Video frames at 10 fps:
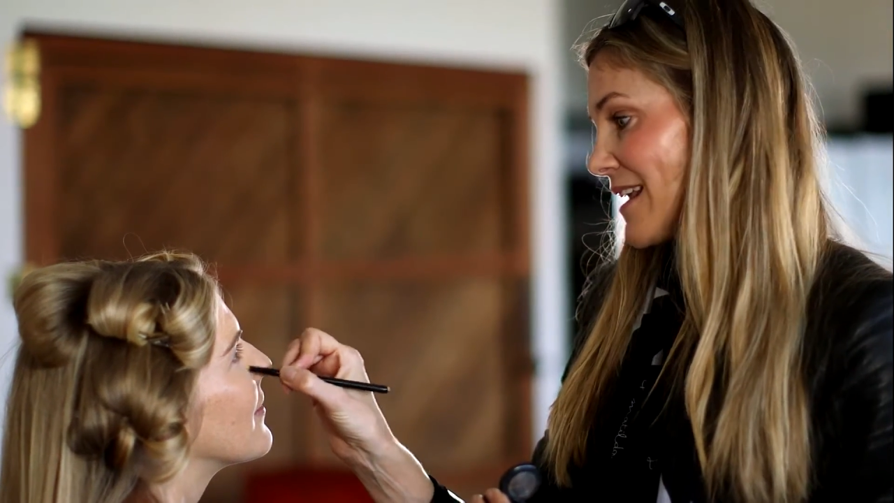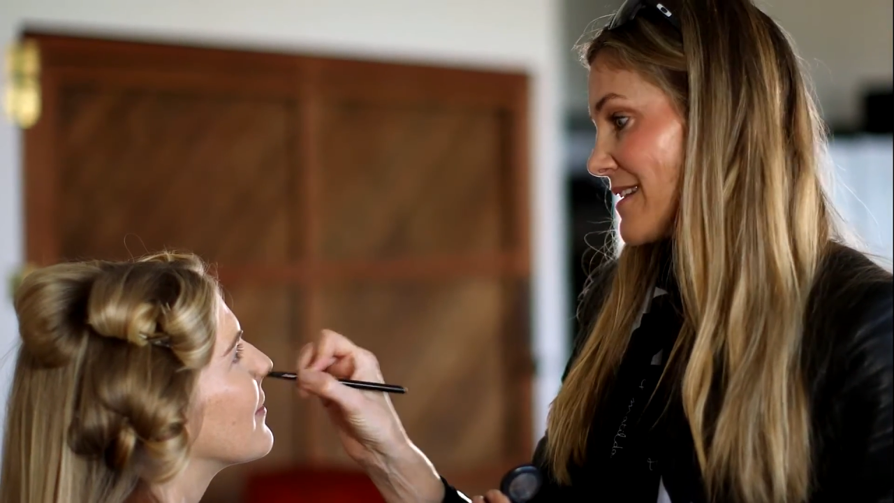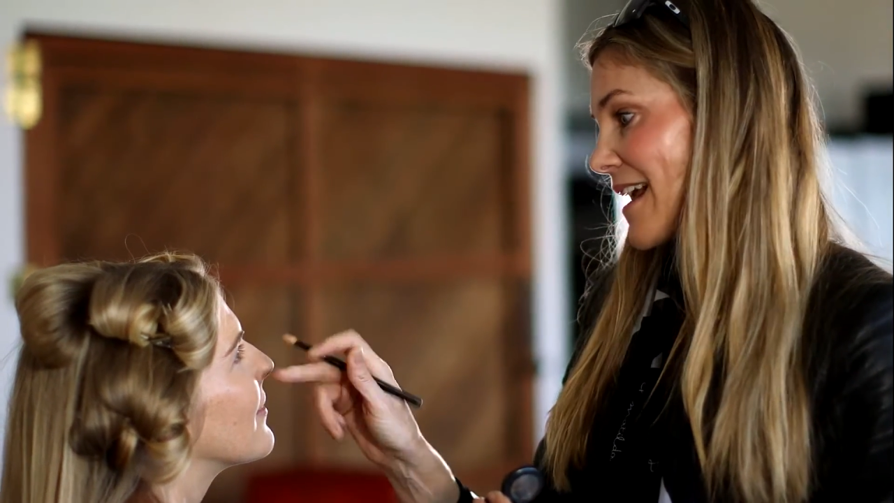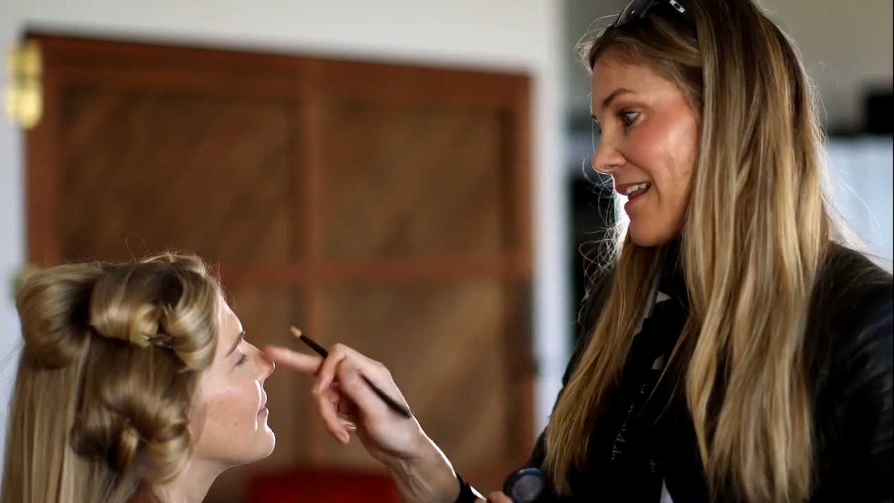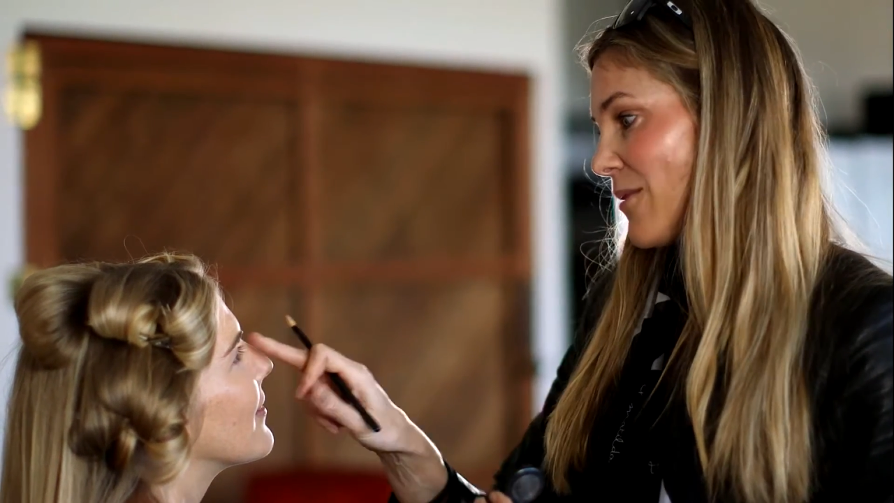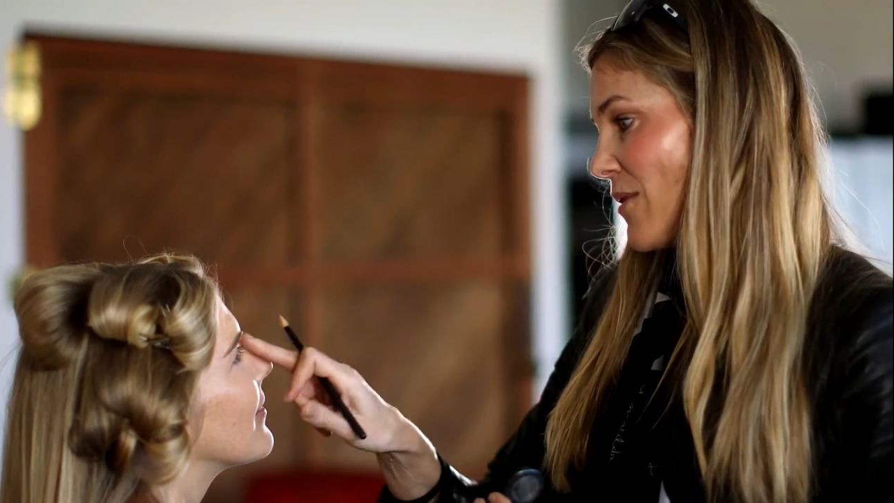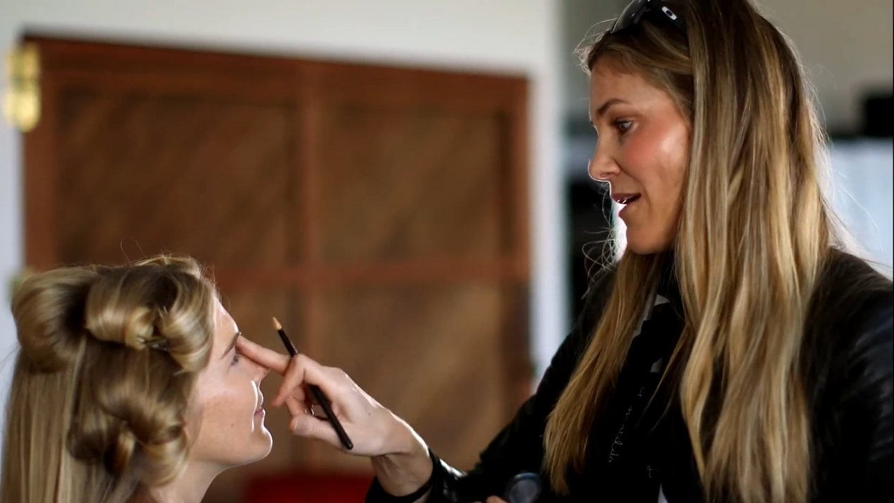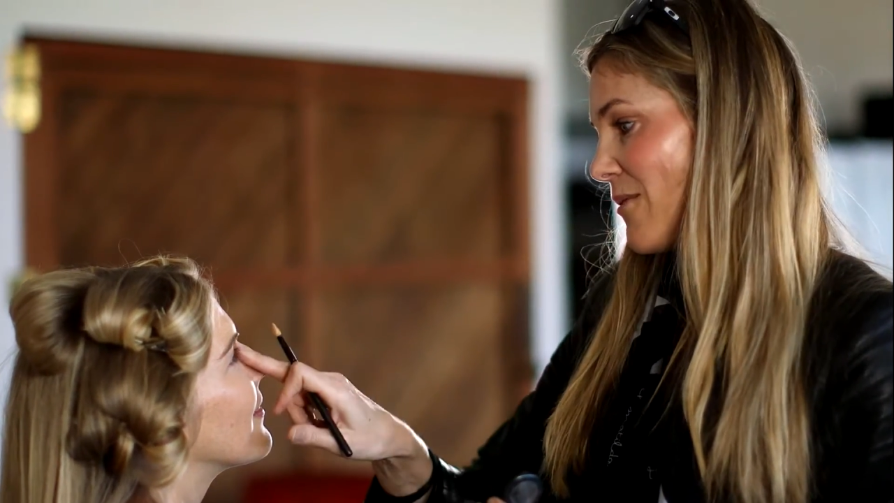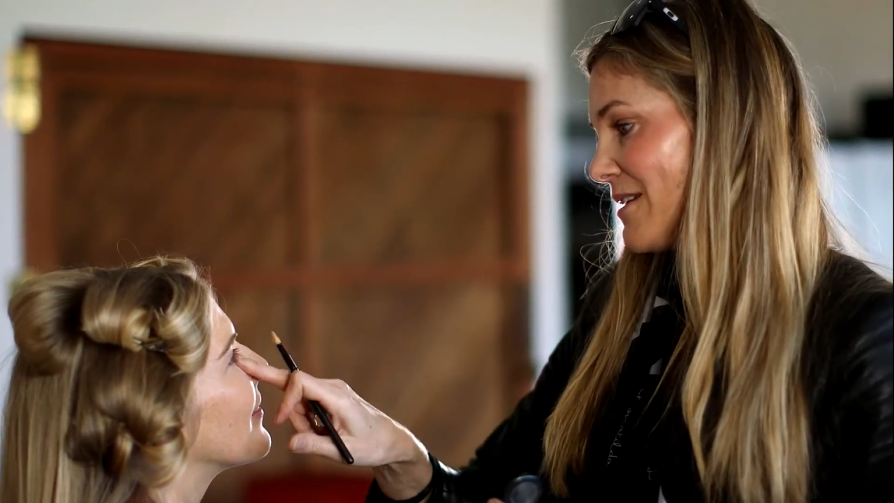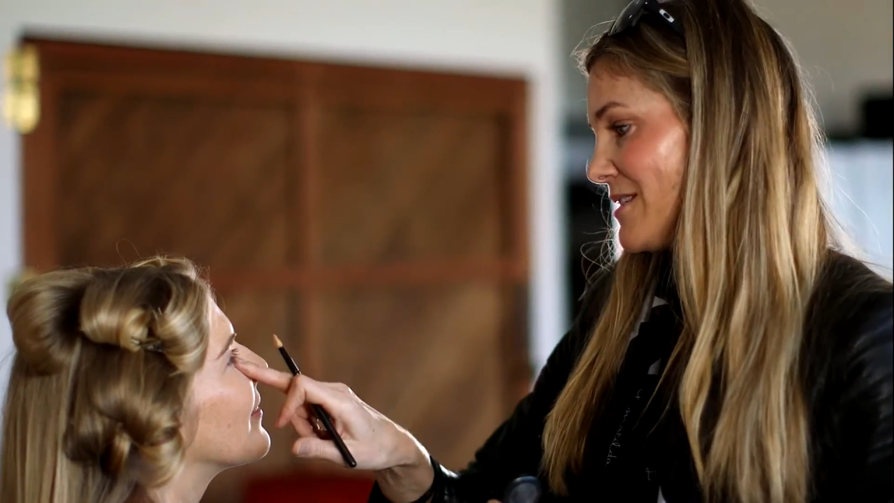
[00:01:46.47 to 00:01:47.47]
exactly what
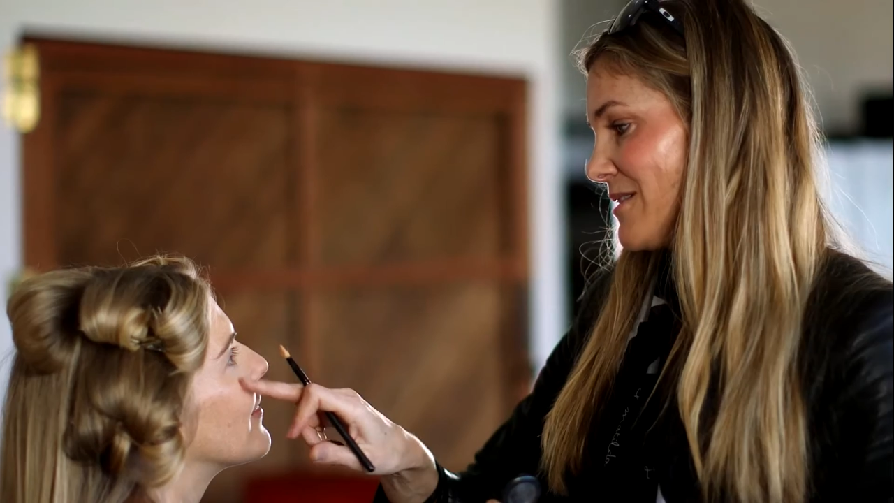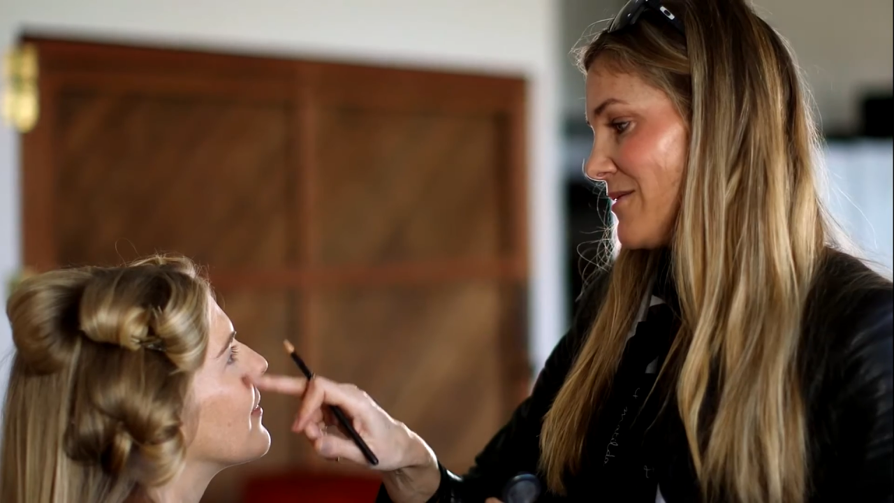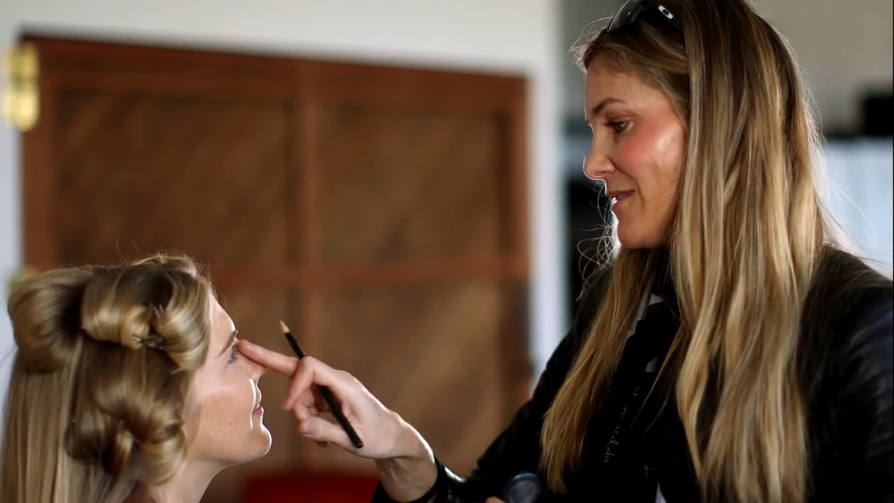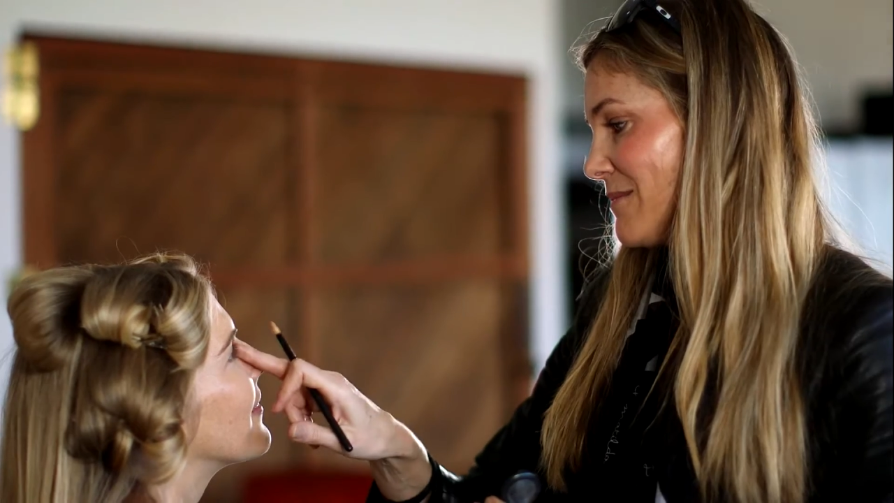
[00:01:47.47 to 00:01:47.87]
I want to do.